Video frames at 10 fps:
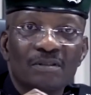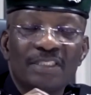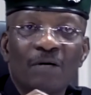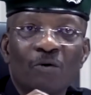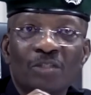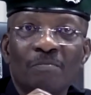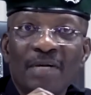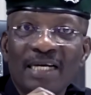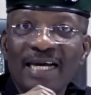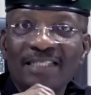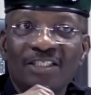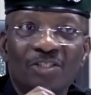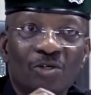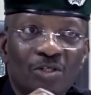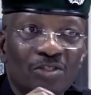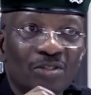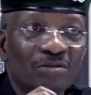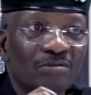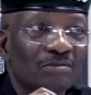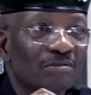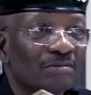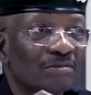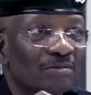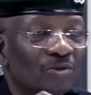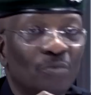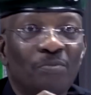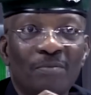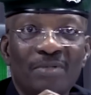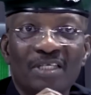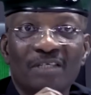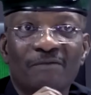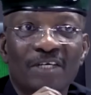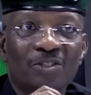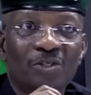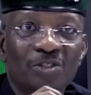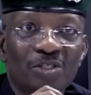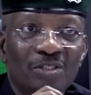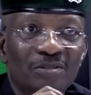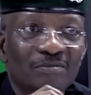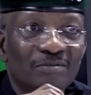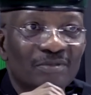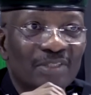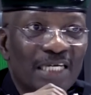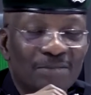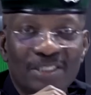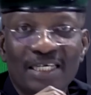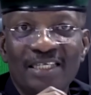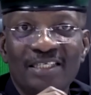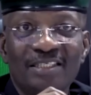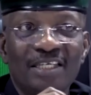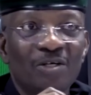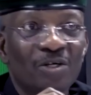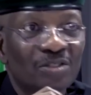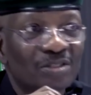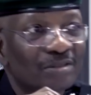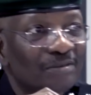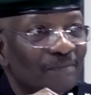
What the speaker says: there was mega destruction to public infrastructure, especially in Lagos.